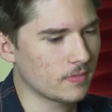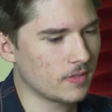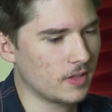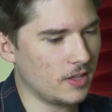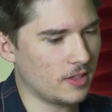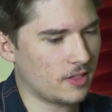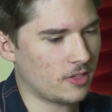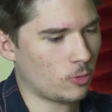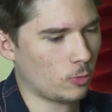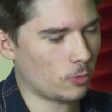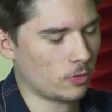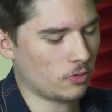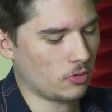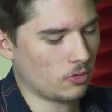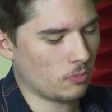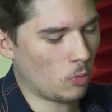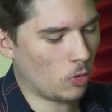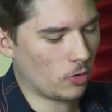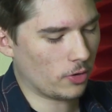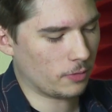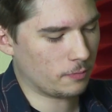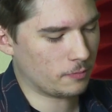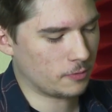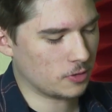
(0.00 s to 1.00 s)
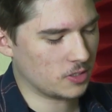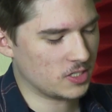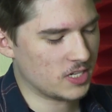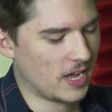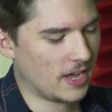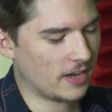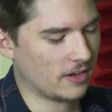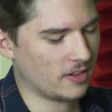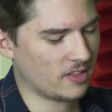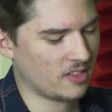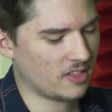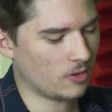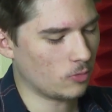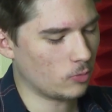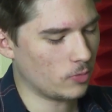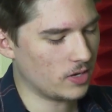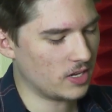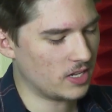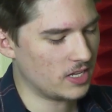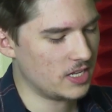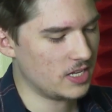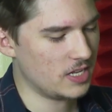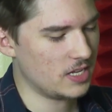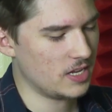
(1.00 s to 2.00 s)
is sort of more the protagonist, and
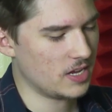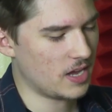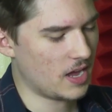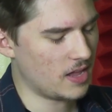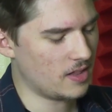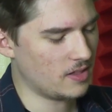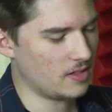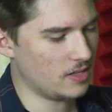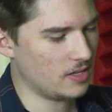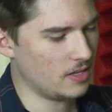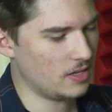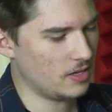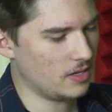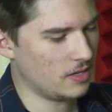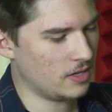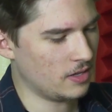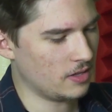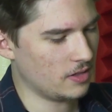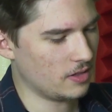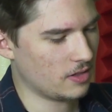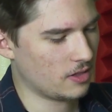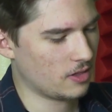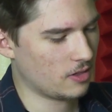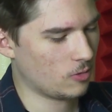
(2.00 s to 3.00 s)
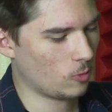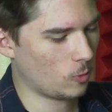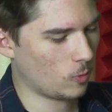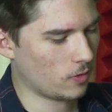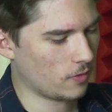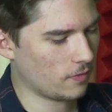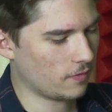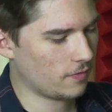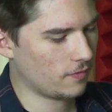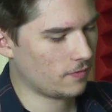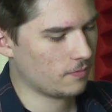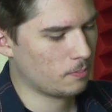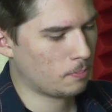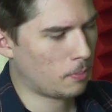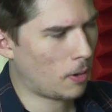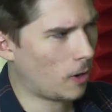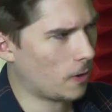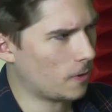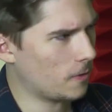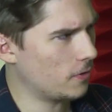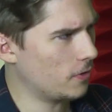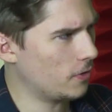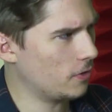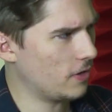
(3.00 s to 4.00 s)
when he and his sort of
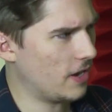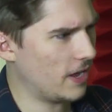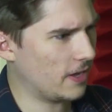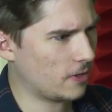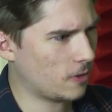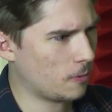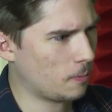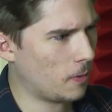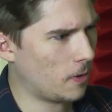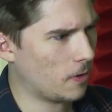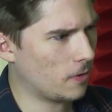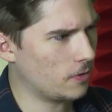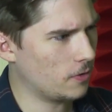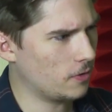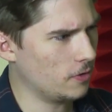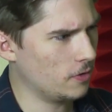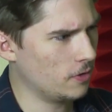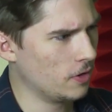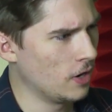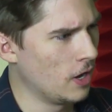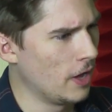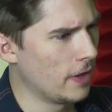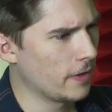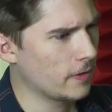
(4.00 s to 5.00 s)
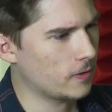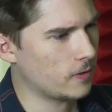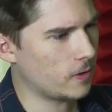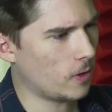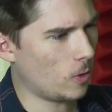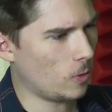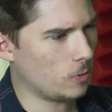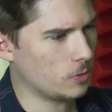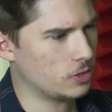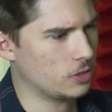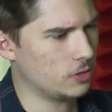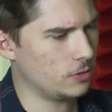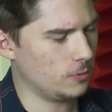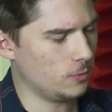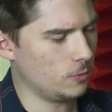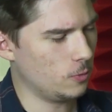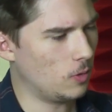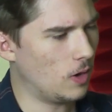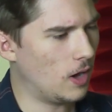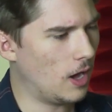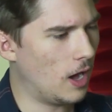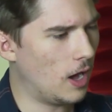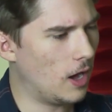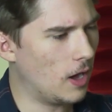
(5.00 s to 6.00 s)
ex-partner, go
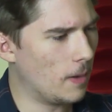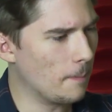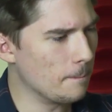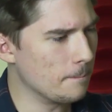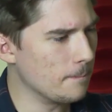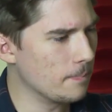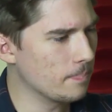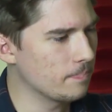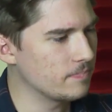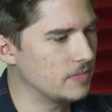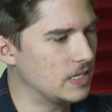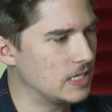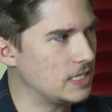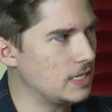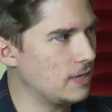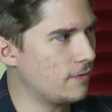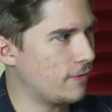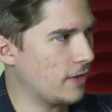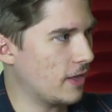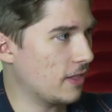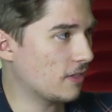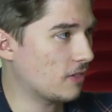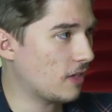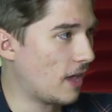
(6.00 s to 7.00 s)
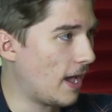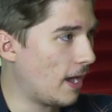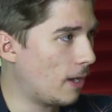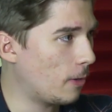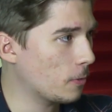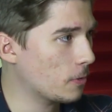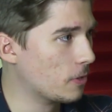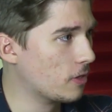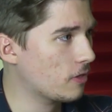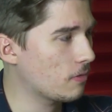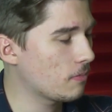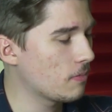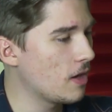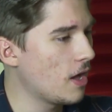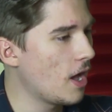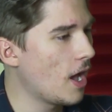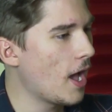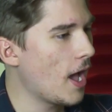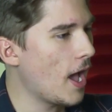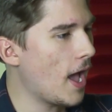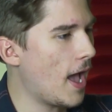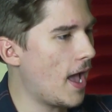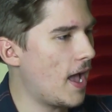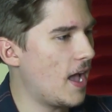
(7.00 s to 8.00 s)
to Defen's house,
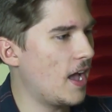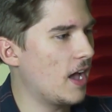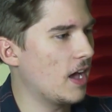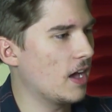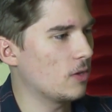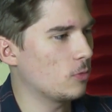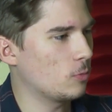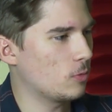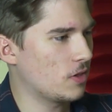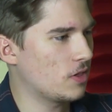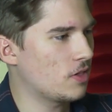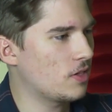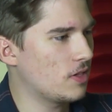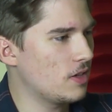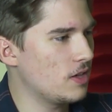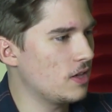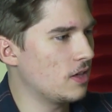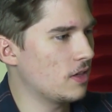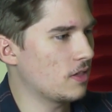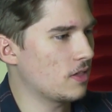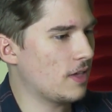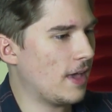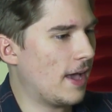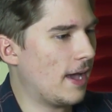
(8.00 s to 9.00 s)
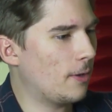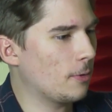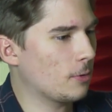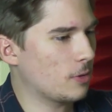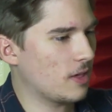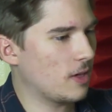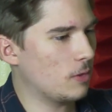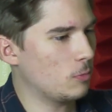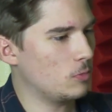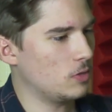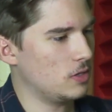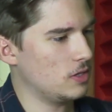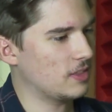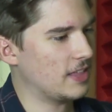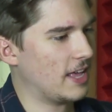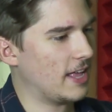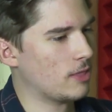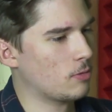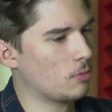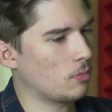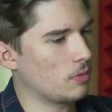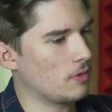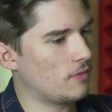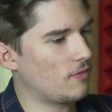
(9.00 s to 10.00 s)
and we see his house, and
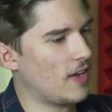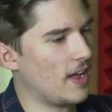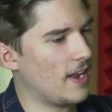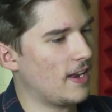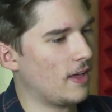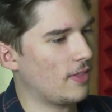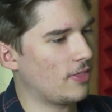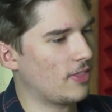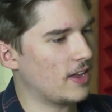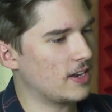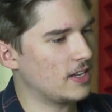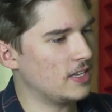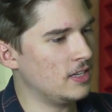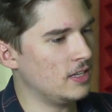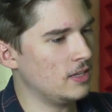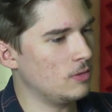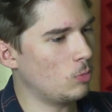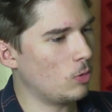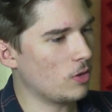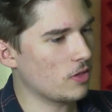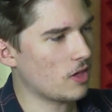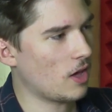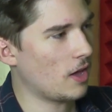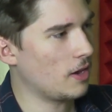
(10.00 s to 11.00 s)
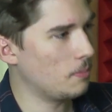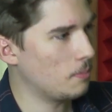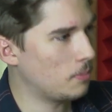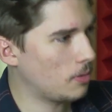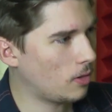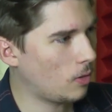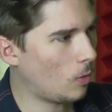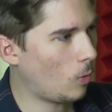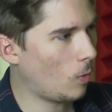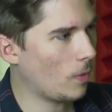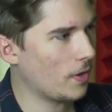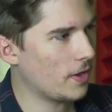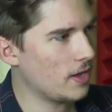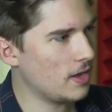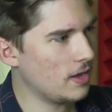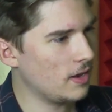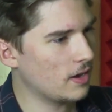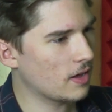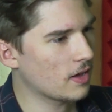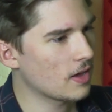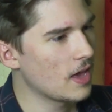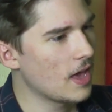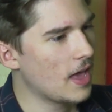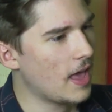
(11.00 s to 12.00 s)
that's when we find out that he was unemployed,